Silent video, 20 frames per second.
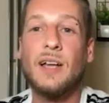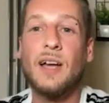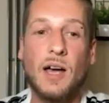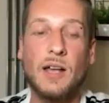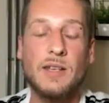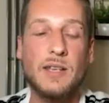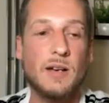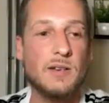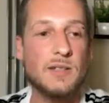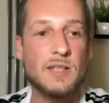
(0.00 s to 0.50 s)

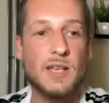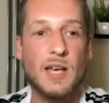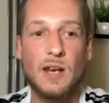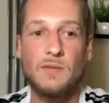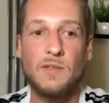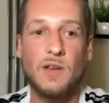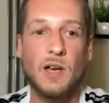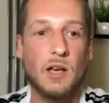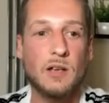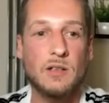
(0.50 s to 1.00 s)
and I was
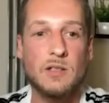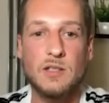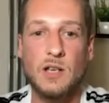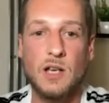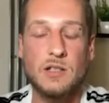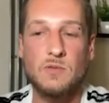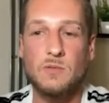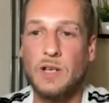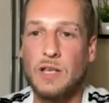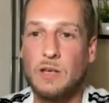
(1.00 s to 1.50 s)
kind of like, I just,
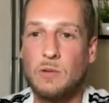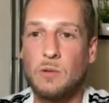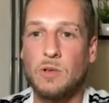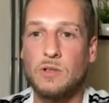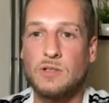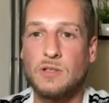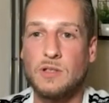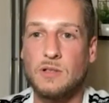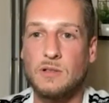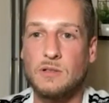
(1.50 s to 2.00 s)
I just really
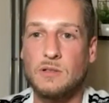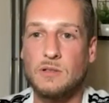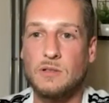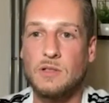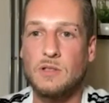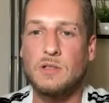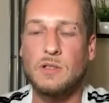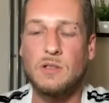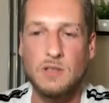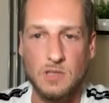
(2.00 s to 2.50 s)
want to
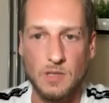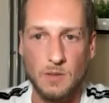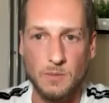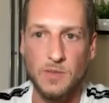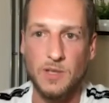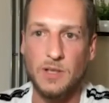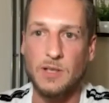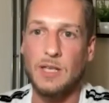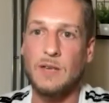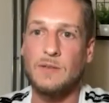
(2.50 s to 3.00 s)
to do
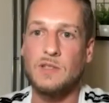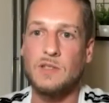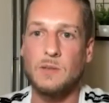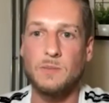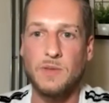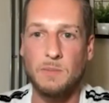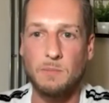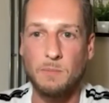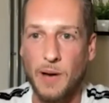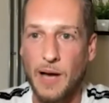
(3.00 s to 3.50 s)
something and give
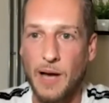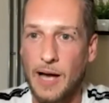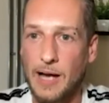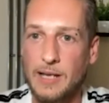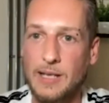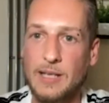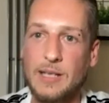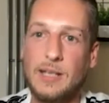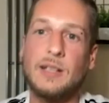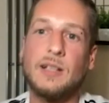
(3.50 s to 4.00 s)
something
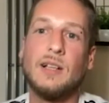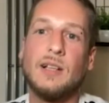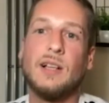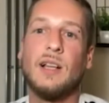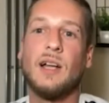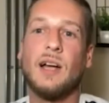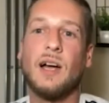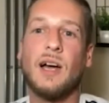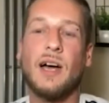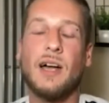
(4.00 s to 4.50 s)
back
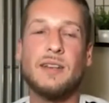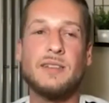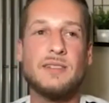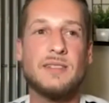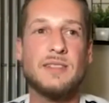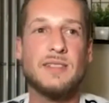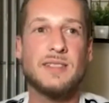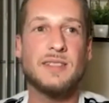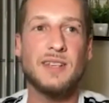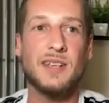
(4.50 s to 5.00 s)

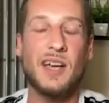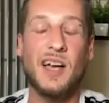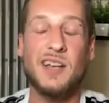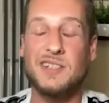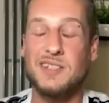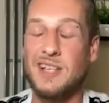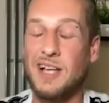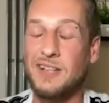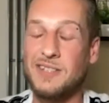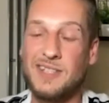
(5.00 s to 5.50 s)
and I
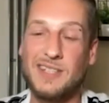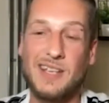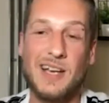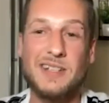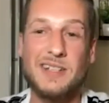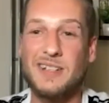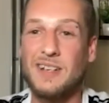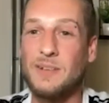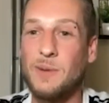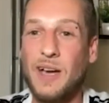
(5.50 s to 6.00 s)
just had this
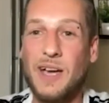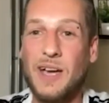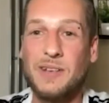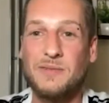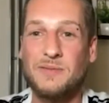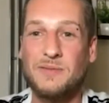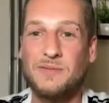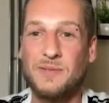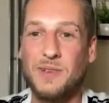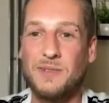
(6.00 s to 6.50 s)
idea in my head
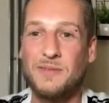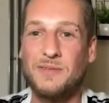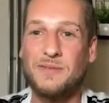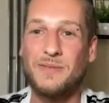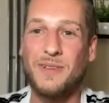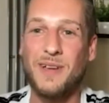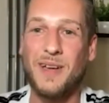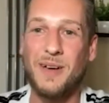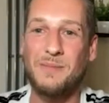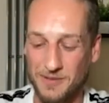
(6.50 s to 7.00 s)
of, of,
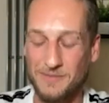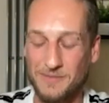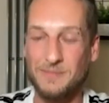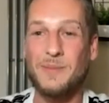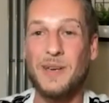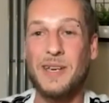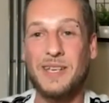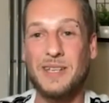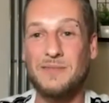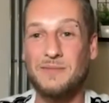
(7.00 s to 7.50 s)
uh, of
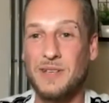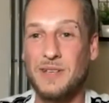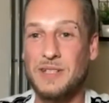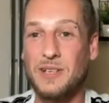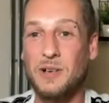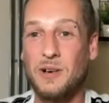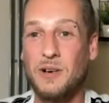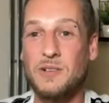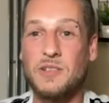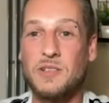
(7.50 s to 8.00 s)
making a
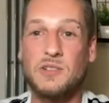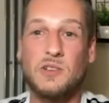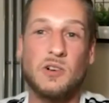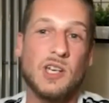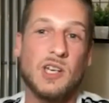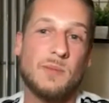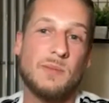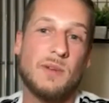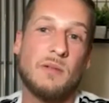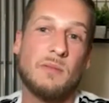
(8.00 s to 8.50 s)
video, just
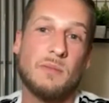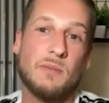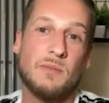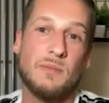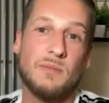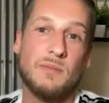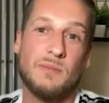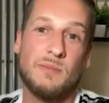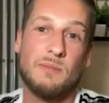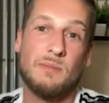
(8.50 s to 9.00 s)
talking about
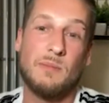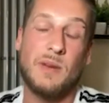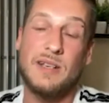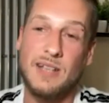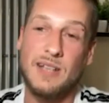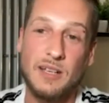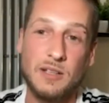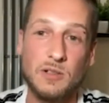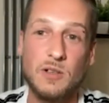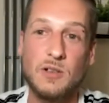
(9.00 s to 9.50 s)
my
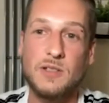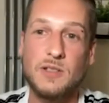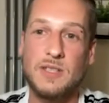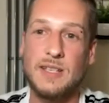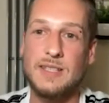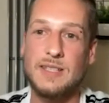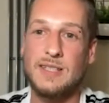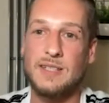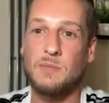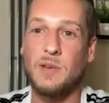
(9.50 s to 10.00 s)

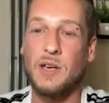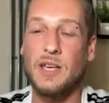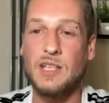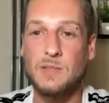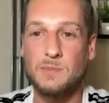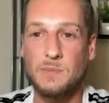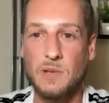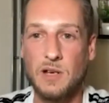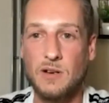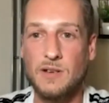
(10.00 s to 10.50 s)
diagnosis and my
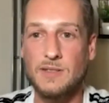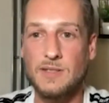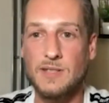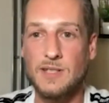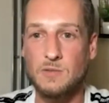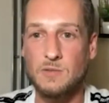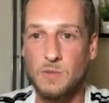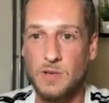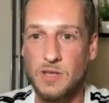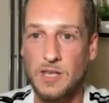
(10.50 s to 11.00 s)

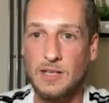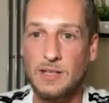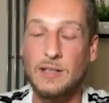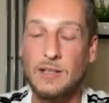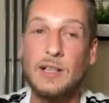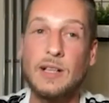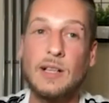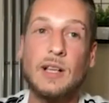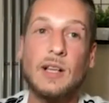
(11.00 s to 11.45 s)
experiences with it.